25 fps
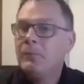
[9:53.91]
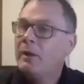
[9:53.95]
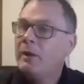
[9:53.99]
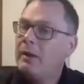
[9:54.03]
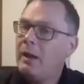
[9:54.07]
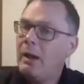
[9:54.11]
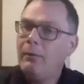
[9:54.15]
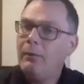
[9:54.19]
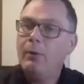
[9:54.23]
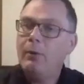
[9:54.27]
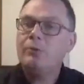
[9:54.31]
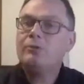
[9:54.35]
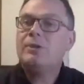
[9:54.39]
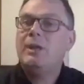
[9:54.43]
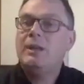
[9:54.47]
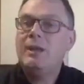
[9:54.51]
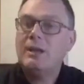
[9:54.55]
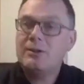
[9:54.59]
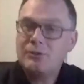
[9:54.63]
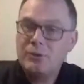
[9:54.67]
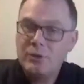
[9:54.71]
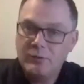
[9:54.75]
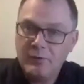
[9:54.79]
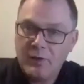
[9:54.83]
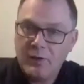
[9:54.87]
Now, I'm not saying that's
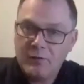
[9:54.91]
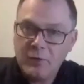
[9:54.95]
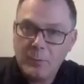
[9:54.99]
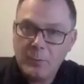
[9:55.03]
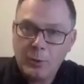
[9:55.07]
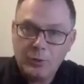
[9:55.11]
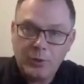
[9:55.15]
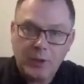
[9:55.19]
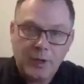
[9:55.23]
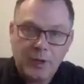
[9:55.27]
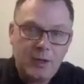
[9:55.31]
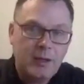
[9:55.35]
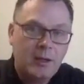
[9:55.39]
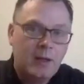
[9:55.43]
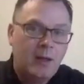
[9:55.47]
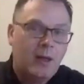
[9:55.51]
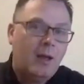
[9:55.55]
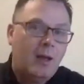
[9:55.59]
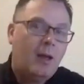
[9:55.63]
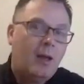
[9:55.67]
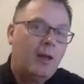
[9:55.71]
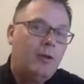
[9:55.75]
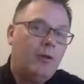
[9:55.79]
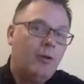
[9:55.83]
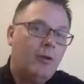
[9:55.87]
true of everybody.
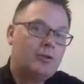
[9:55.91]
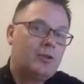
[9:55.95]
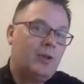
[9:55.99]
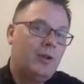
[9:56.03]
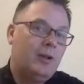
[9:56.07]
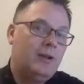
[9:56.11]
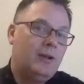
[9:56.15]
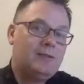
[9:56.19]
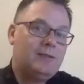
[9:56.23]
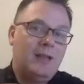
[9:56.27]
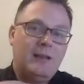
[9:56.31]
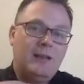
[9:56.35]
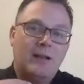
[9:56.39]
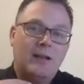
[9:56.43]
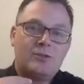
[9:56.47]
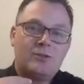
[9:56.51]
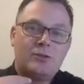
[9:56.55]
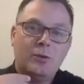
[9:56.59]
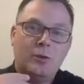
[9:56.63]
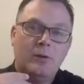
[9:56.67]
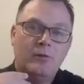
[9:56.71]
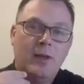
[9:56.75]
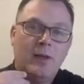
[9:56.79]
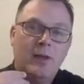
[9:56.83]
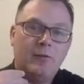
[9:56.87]
I'm not saying that's
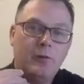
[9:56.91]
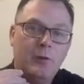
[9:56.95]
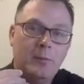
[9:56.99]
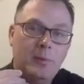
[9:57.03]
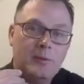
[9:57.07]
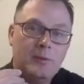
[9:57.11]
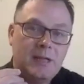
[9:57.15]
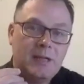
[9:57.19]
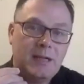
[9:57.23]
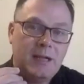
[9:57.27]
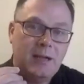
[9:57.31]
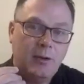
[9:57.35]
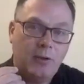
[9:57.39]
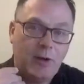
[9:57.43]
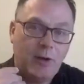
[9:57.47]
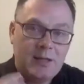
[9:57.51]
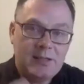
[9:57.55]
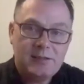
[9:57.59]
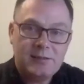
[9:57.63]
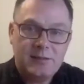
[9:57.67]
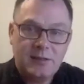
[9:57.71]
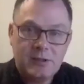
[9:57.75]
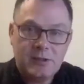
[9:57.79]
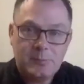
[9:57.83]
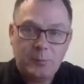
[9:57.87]
true of every particular
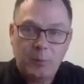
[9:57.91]
instance,